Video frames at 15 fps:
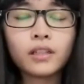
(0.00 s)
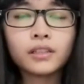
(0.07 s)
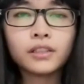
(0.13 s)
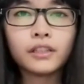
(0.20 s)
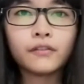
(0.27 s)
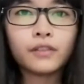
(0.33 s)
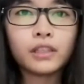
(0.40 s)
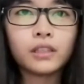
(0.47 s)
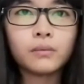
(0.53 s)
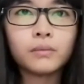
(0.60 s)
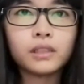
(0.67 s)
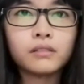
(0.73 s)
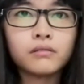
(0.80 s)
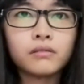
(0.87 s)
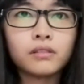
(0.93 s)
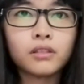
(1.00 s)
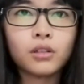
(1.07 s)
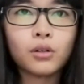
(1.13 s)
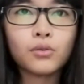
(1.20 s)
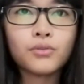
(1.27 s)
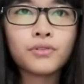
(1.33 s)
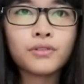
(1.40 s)
Development
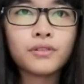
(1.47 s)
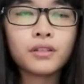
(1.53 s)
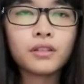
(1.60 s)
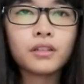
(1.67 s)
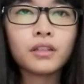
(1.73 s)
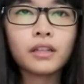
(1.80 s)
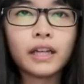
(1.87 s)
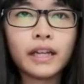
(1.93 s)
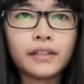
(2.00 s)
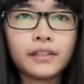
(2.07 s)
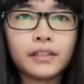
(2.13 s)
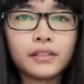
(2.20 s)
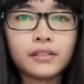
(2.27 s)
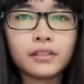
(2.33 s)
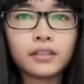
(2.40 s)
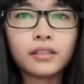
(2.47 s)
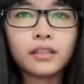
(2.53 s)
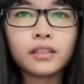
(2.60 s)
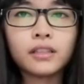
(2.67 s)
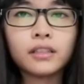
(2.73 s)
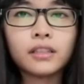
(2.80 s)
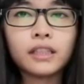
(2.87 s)
Goals ended.
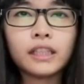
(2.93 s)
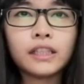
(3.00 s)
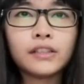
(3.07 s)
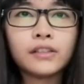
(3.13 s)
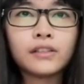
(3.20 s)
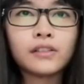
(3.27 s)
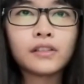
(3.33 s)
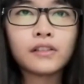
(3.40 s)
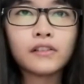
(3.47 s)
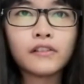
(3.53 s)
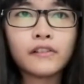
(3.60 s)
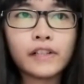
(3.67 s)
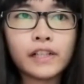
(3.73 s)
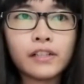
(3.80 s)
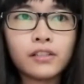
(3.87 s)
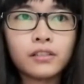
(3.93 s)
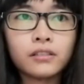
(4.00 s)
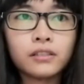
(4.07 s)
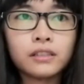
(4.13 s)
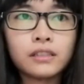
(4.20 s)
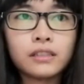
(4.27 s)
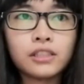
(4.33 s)
In Rio
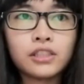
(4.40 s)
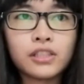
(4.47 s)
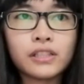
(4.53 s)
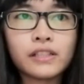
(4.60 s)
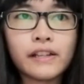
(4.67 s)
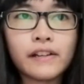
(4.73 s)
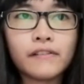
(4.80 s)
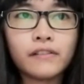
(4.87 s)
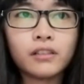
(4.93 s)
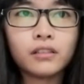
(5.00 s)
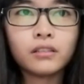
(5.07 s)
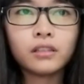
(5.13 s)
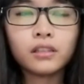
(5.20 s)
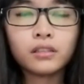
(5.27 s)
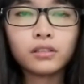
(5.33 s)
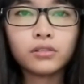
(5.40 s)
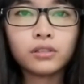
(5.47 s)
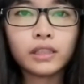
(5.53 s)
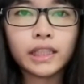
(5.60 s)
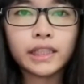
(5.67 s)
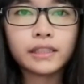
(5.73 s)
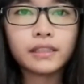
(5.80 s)
de Janeiro,
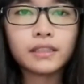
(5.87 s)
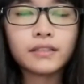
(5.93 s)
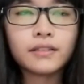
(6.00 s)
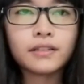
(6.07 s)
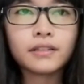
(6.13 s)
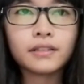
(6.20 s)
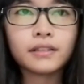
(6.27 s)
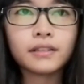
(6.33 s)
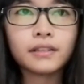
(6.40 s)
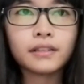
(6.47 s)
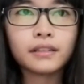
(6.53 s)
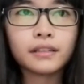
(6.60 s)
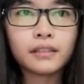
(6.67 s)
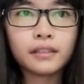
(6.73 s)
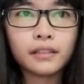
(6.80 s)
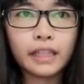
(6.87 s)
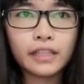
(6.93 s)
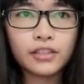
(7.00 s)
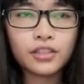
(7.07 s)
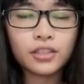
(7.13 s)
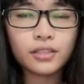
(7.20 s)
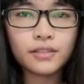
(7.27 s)
United
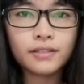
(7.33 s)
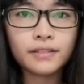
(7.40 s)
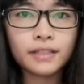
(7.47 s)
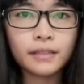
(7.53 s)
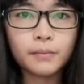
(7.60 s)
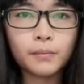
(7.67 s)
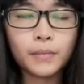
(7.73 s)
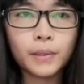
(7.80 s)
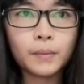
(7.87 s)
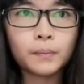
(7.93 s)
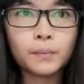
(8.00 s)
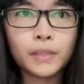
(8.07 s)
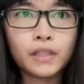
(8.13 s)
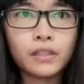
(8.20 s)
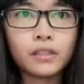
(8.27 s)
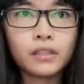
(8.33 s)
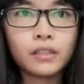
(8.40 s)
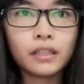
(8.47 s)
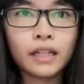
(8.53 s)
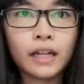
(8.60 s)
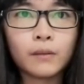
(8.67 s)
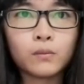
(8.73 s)
Nations state members
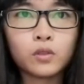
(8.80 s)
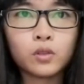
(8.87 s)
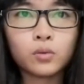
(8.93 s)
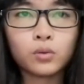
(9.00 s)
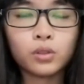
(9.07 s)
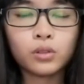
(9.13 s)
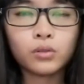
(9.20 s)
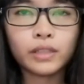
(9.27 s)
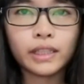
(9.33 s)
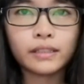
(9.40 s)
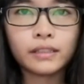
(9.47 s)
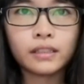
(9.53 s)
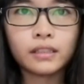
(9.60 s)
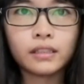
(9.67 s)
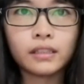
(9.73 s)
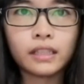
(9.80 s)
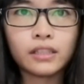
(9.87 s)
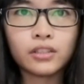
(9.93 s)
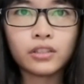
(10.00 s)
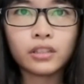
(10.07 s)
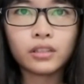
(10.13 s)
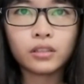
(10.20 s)
come to United
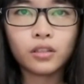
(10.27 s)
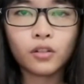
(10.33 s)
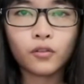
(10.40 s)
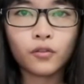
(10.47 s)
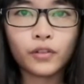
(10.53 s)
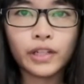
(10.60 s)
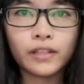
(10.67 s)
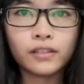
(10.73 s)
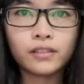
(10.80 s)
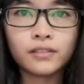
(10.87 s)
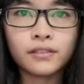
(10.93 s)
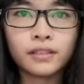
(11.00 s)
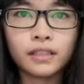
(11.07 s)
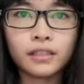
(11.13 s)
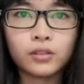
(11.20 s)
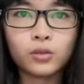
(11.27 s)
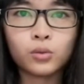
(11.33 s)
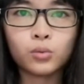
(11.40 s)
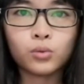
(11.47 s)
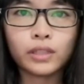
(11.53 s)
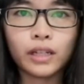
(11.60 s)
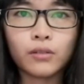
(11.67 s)
Nations Conference in
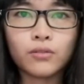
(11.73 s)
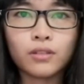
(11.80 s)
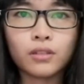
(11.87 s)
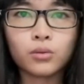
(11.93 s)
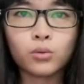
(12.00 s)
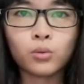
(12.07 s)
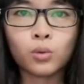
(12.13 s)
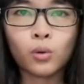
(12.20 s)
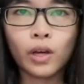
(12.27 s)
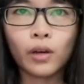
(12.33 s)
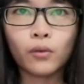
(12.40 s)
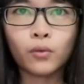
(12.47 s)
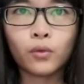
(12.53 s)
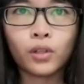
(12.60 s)
2012